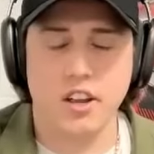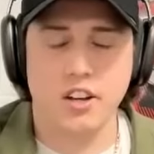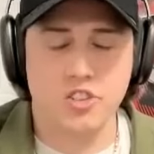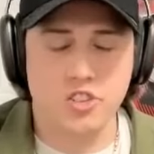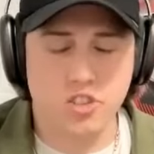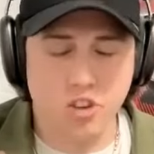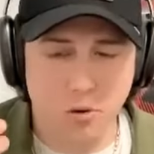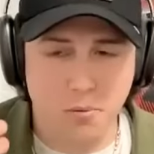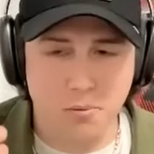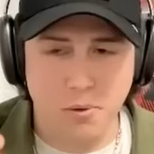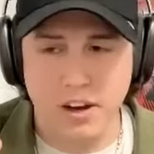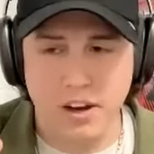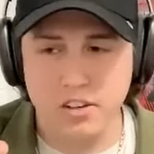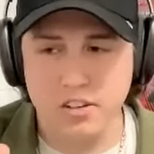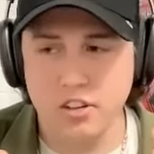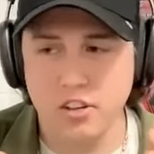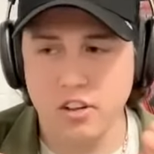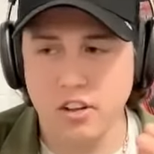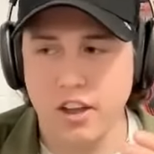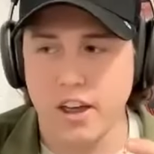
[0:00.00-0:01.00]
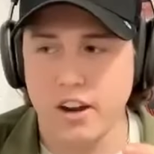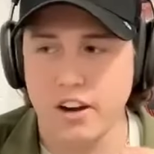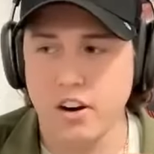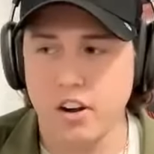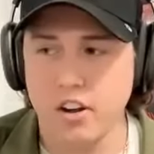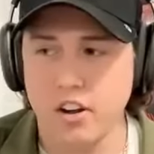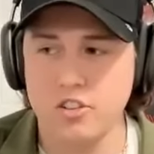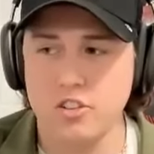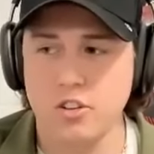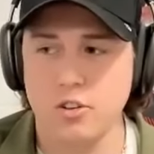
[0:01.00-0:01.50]
it's so mental, and it
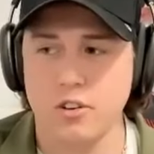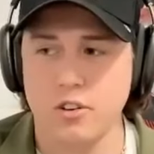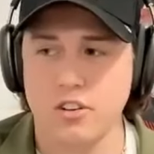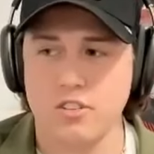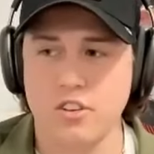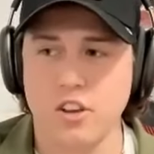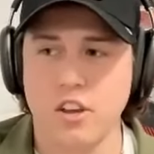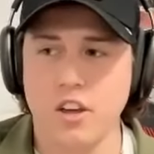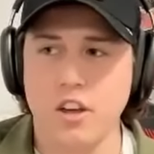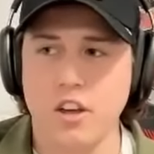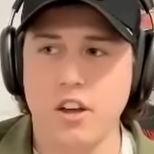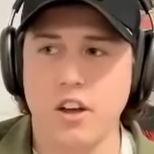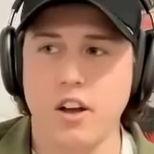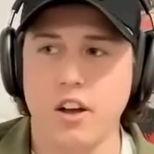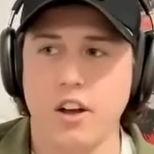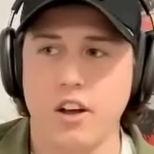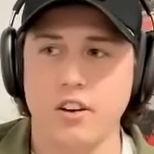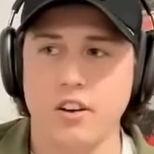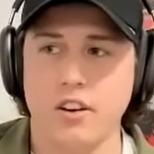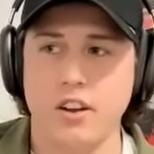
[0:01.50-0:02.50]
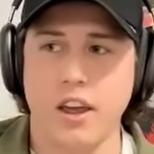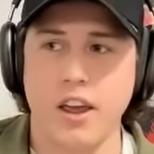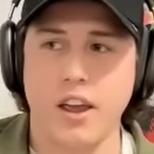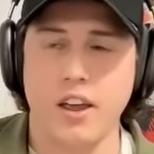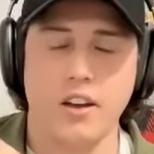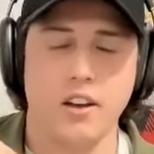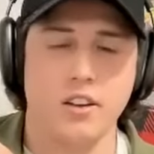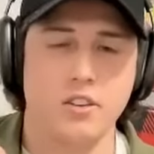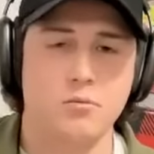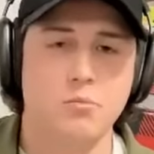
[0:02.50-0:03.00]
also is
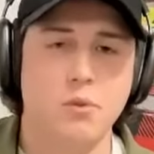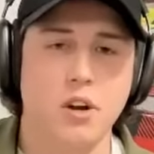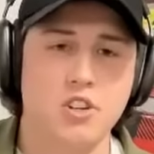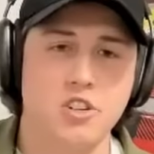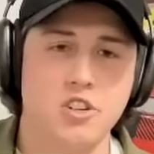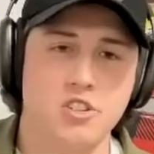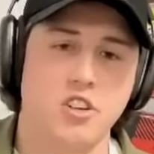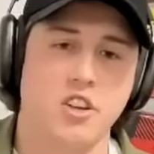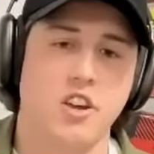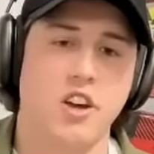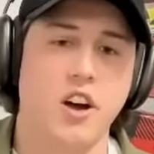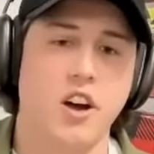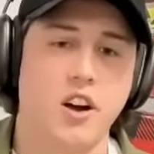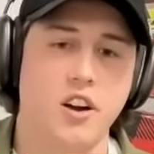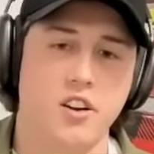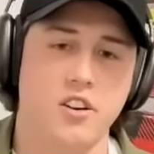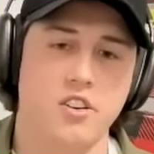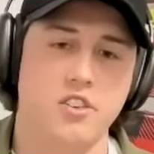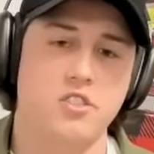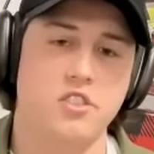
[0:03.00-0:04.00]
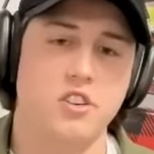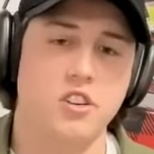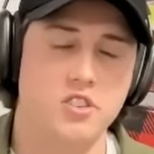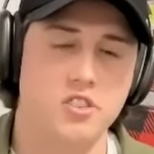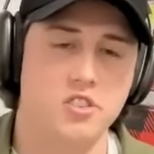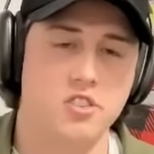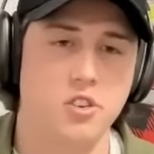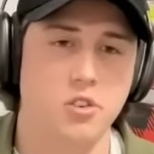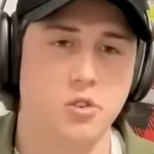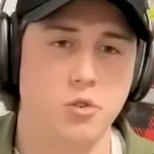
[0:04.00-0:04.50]
as much as the car as it
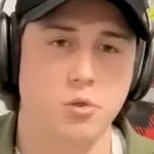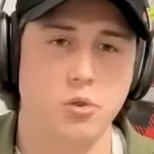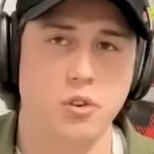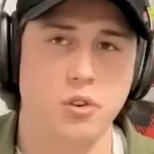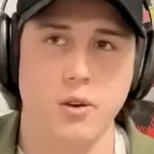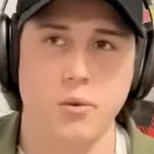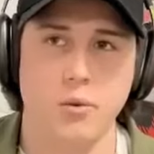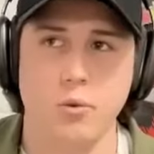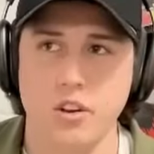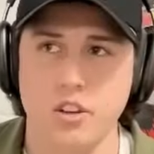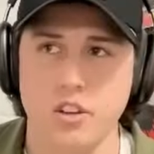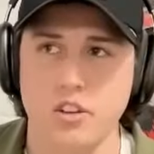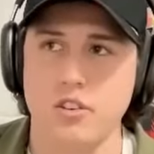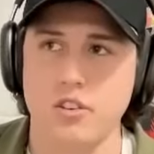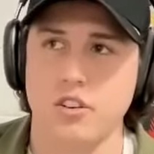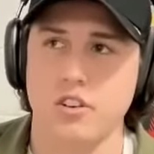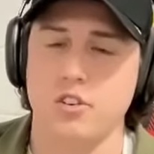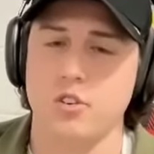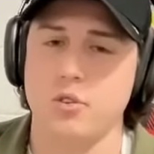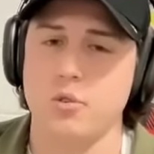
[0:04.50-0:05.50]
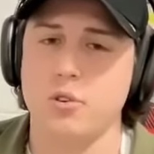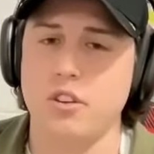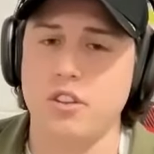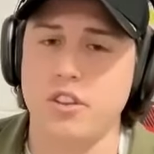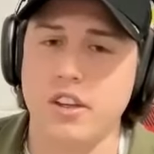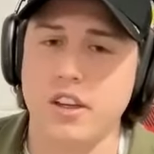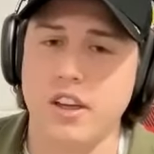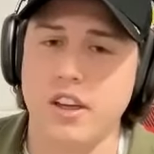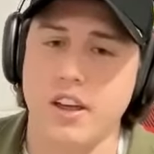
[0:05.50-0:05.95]
is you and what you can do with